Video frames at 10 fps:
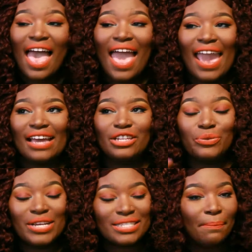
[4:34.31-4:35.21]

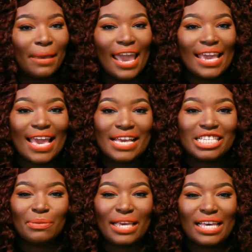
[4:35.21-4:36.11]
And reason being
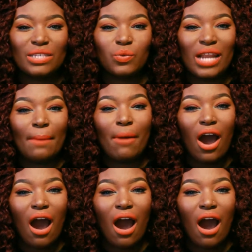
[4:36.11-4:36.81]
is because when I'm